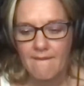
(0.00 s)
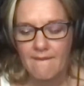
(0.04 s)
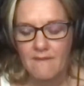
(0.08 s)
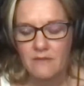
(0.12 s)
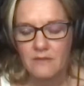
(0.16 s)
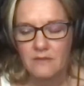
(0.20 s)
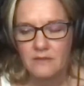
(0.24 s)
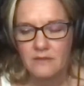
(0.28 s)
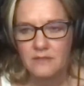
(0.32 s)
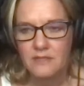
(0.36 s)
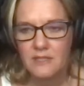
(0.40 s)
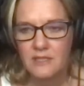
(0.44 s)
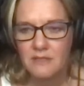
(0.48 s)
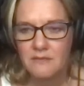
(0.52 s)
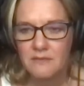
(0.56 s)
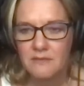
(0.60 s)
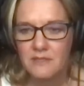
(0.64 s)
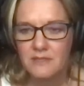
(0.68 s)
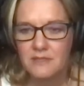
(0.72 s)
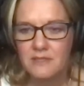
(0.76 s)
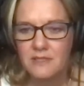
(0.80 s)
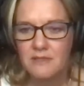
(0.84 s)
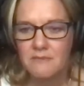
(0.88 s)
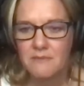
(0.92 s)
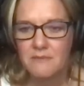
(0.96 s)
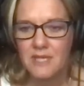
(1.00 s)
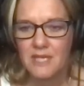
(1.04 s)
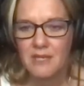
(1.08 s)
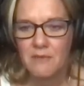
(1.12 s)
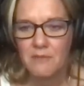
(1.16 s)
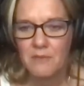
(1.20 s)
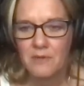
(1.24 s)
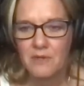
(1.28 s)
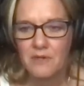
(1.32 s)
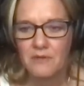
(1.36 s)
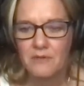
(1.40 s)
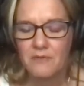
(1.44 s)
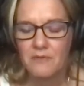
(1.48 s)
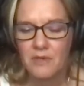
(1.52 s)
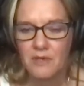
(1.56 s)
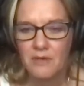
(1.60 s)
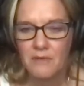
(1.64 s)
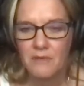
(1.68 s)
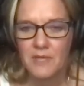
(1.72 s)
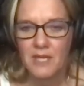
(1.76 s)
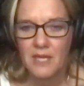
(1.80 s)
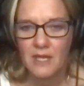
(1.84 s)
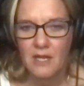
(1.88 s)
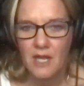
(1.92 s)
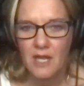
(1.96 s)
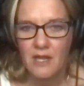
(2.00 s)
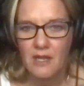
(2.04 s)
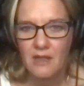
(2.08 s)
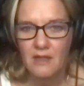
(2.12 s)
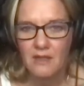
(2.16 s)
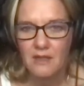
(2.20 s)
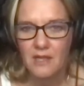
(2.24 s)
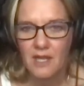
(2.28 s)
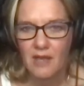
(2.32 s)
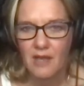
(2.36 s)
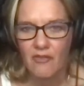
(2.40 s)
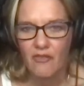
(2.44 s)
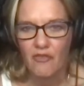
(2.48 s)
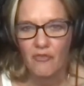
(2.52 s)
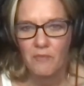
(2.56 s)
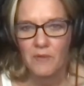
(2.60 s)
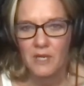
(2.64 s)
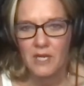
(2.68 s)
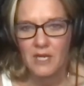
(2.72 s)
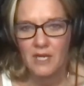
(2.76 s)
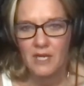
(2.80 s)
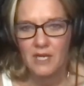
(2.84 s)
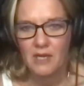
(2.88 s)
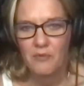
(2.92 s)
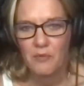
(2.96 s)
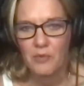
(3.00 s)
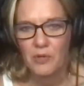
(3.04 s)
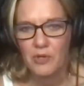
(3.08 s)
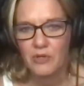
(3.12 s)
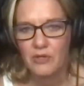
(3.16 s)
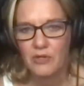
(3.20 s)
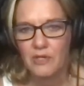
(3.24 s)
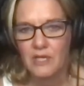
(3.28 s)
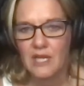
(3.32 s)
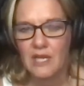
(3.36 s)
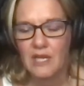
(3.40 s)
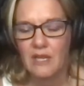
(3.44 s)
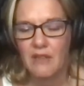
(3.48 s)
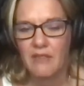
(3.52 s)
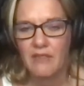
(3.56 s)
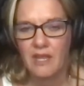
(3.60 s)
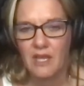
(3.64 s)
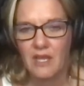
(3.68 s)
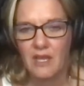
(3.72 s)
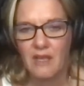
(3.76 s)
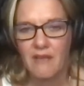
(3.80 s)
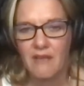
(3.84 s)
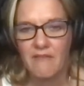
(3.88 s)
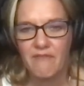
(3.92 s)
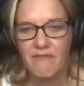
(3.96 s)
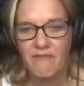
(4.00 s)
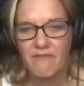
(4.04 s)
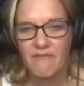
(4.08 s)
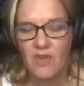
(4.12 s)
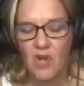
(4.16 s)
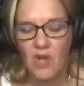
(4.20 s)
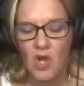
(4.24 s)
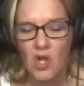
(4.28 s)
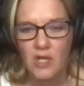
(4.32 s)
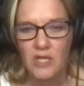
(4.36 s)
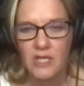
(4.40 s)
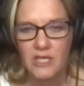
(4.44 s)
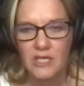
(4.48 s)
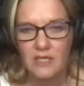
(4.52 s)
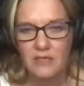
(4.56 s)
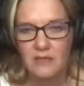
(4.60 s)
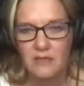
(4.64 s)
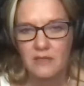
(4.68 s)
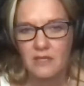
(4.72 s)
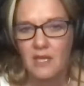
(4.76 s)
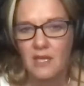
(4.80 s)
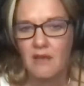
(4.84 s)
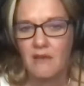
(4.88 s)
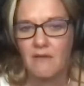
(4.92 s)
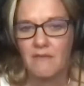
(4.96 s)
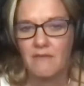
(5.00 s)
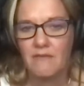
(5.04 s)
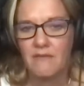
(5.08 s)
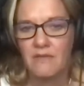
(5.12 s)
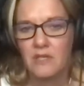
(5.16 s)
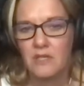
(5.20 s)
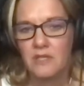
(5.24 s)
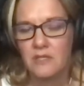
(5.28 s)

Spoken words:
was thinking about some neighbors where I'm like, I love my neighbor. Like, I think I have fallen in love.